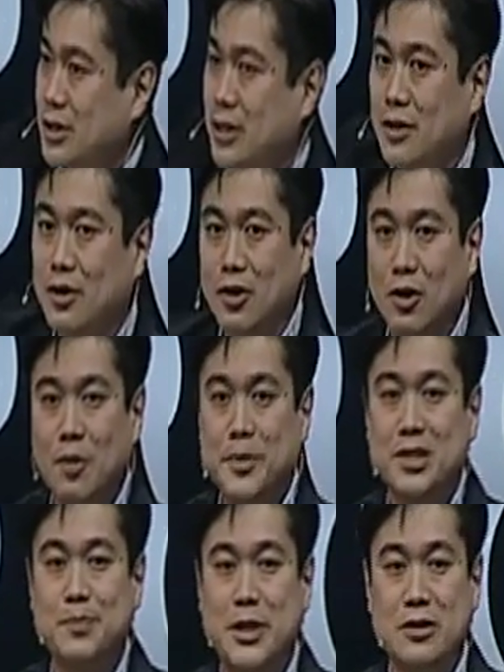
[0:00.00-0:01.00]
there are
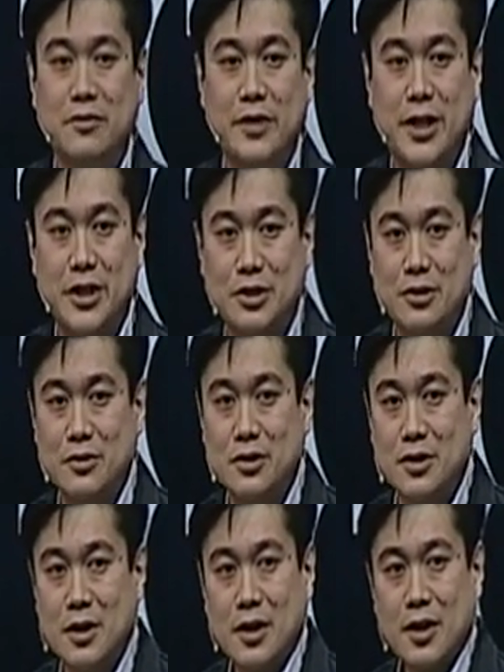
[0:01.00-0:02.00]
open
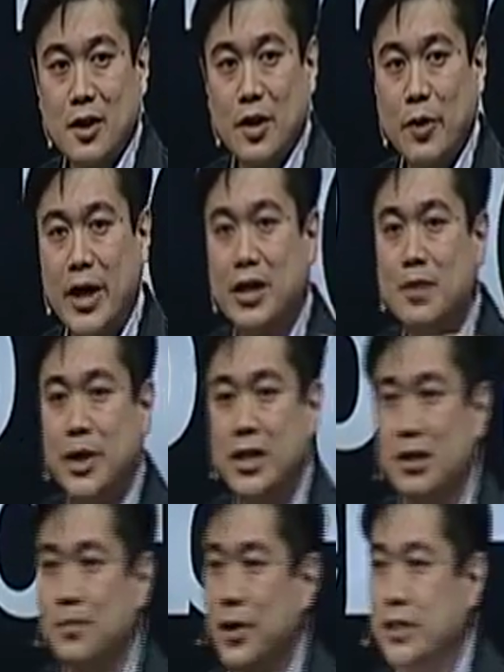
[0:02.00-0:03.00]
specifications where
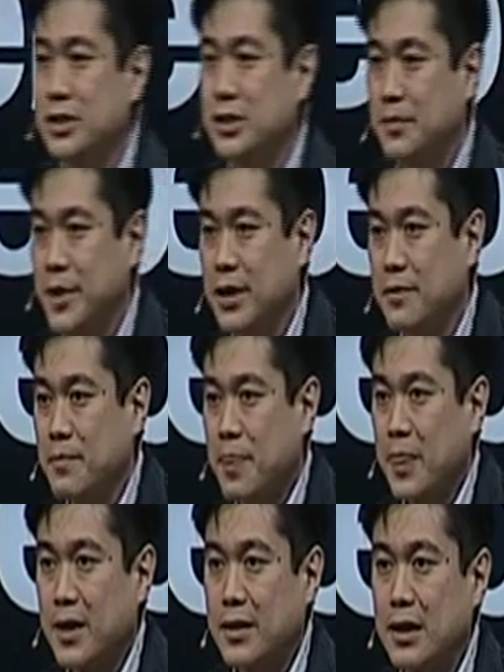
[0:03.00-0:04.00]
anybody can participate
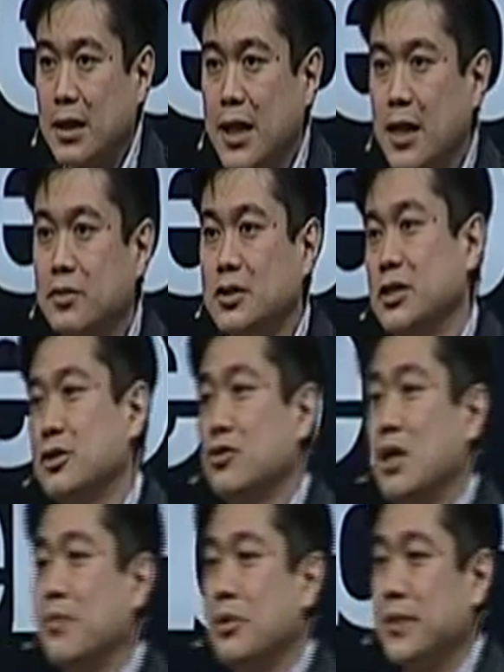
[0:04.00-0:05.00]
that allows an
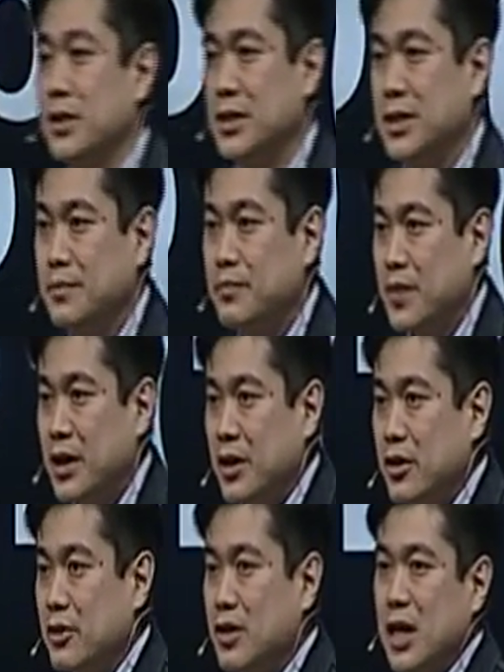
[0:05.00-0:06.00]
interoperability.
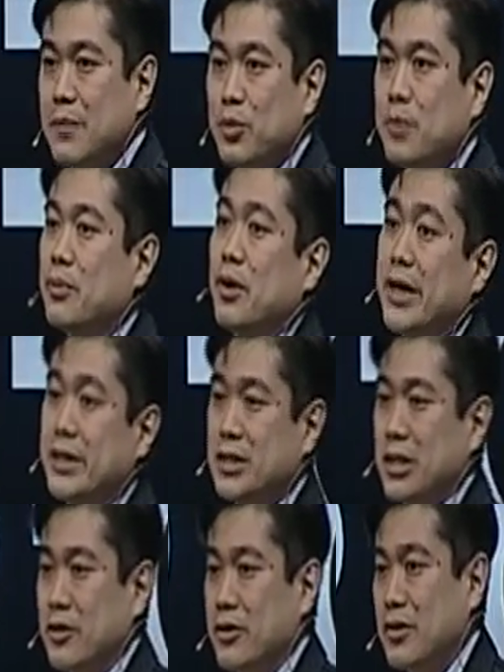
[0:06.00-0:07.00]
They're not
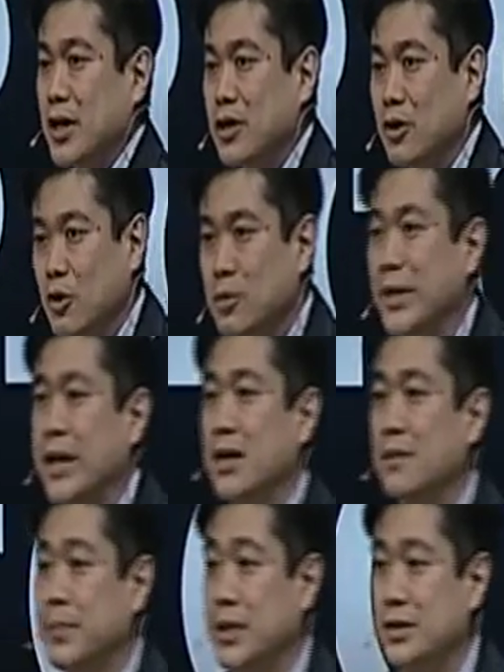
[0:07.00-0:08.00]
proprietary. They're not owned by
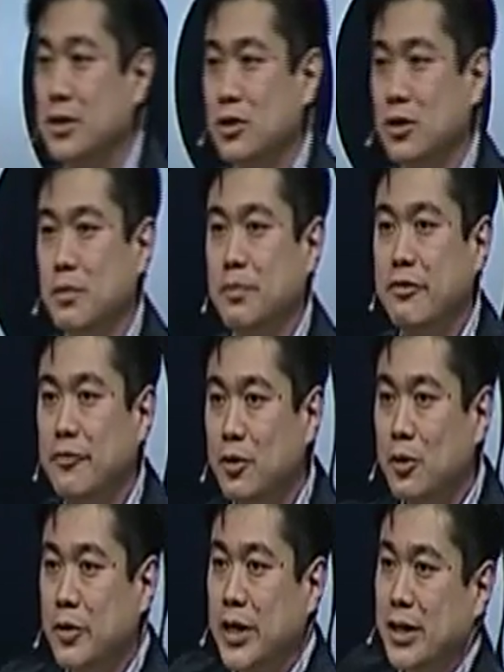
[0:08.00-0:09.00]
companies. So
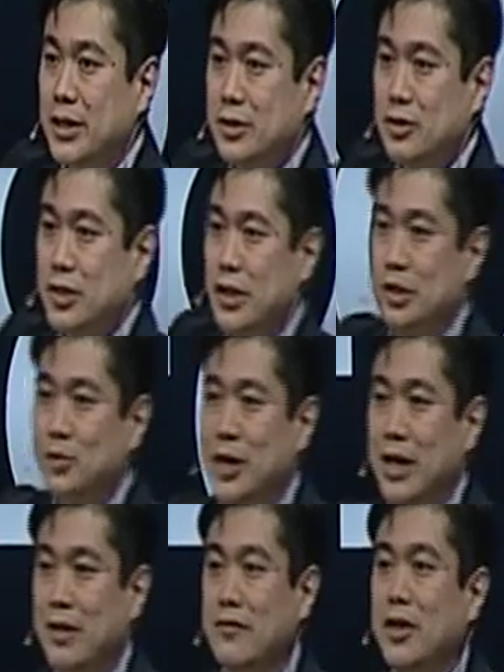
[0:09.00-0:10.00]
before we had internet, you would
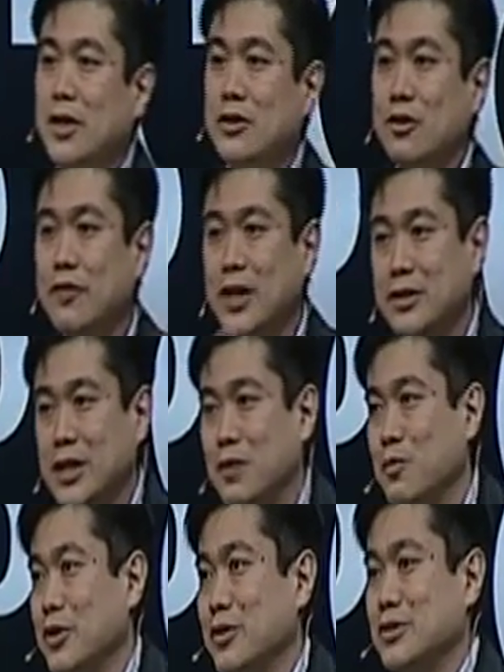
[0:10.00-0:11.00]
have Novell
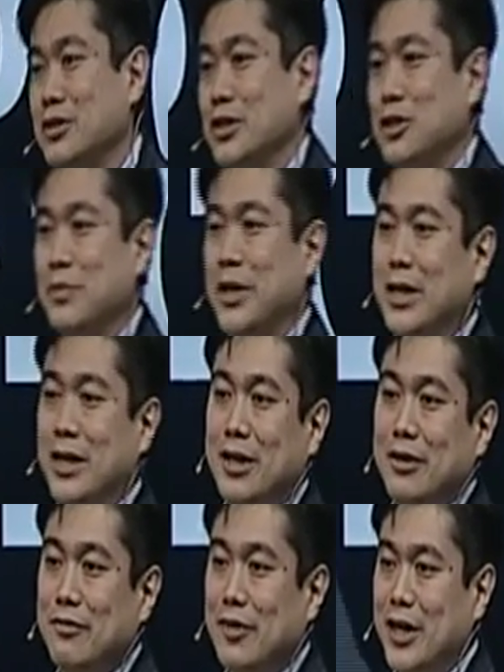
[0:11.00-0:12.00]
networks, and you might
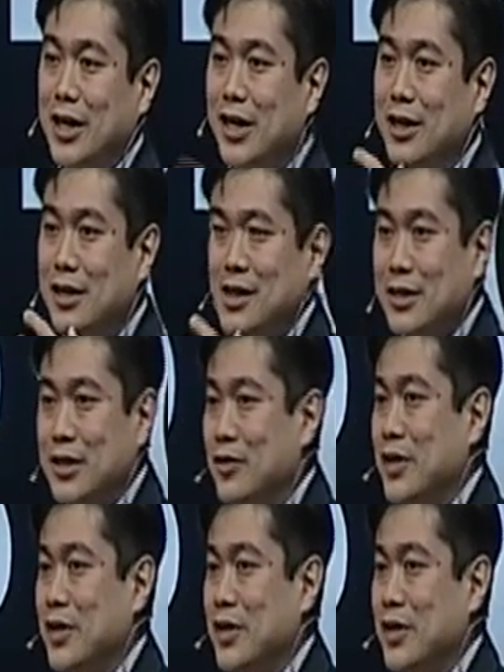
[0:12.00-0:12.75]
have the